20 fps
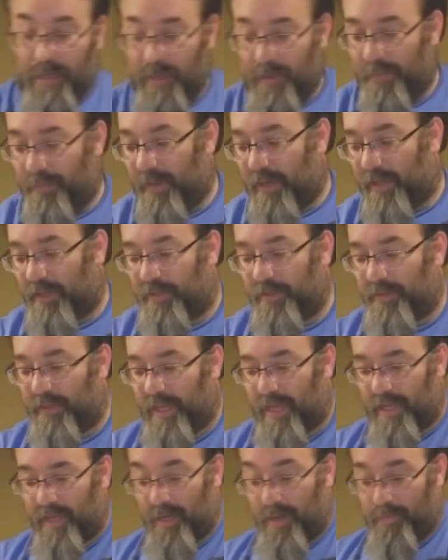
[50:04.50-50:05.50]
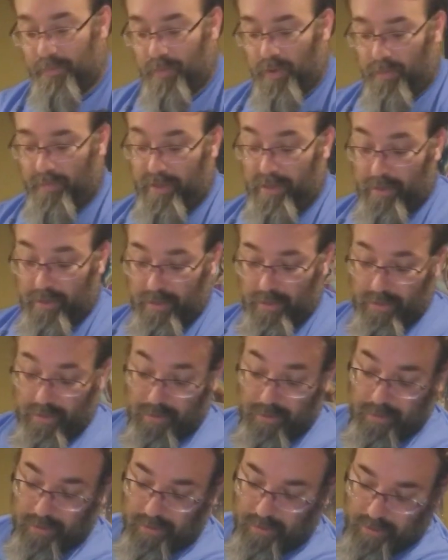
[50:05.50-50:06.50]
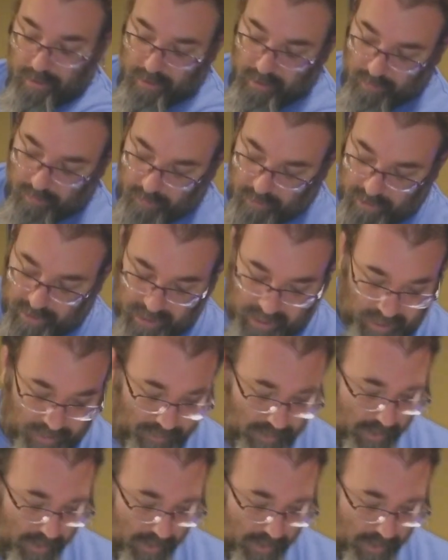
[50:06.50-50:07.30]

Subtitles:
But I'll do that in a moment. What I am going